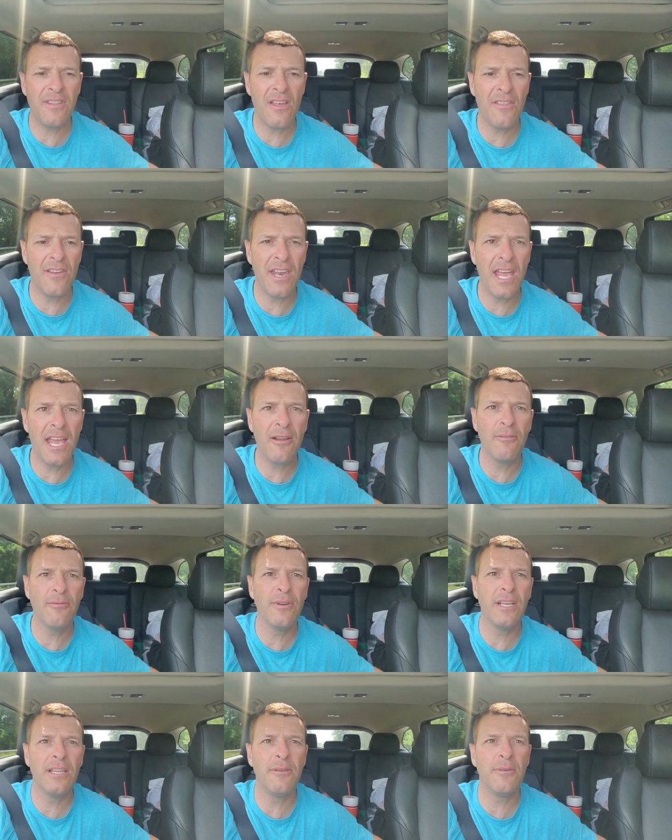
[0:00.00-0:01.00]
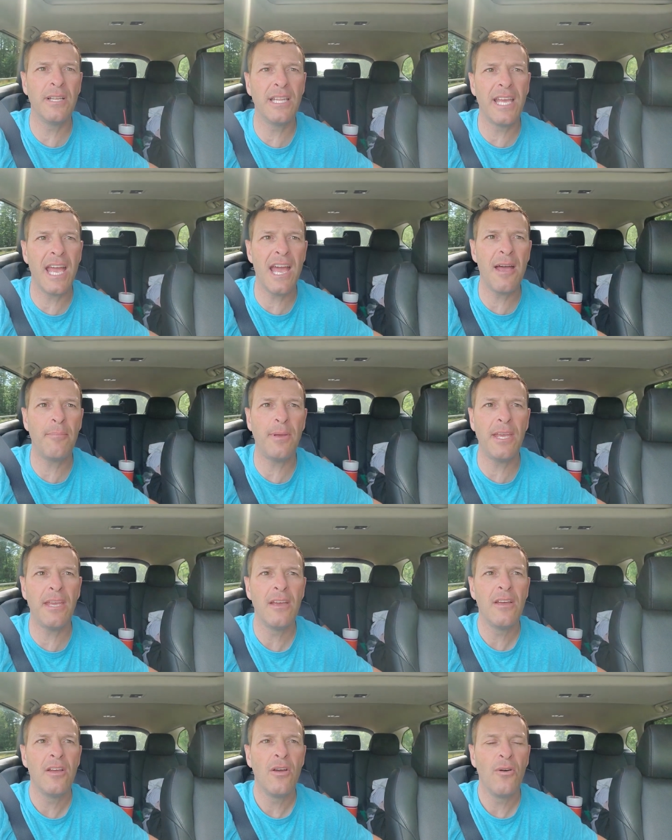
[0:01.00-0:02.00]
the other day. Really, really happy
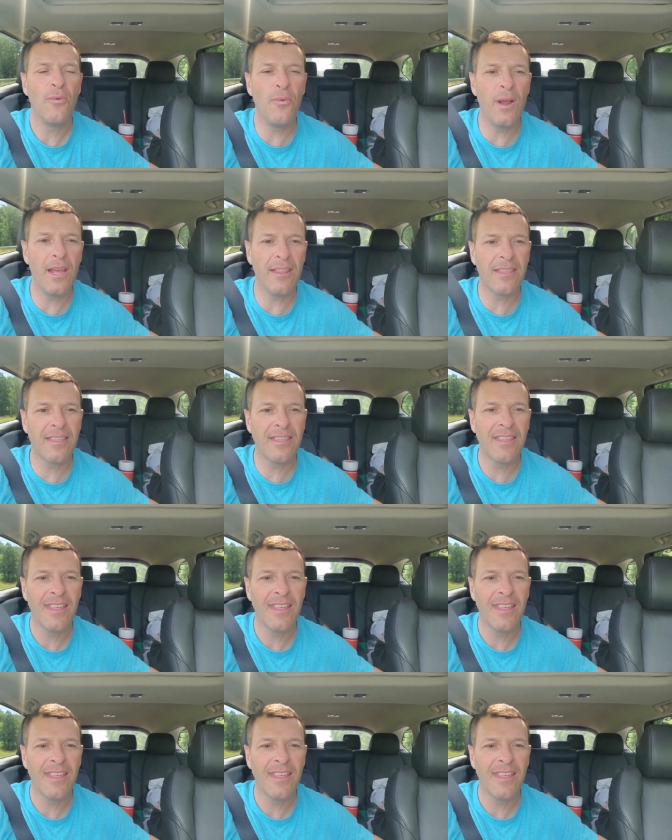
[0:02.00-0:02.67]
with.